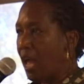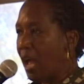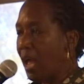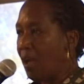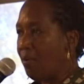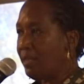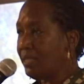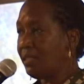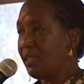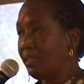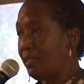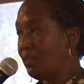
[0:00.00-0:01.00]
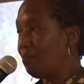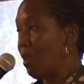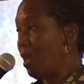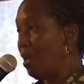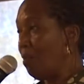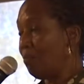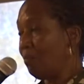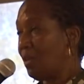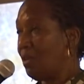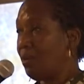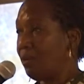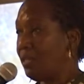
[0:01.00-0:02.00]
how is it that this mom
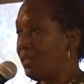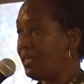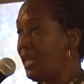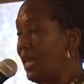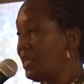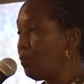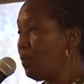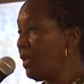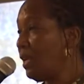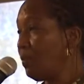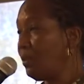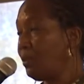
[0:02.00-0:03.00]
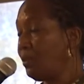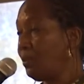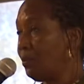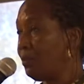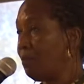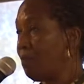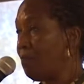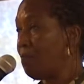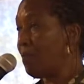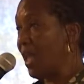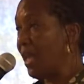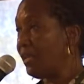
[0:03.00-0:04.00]
or this dad has been able to
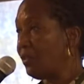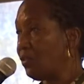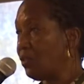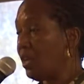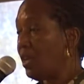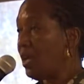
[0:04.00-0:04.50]
manage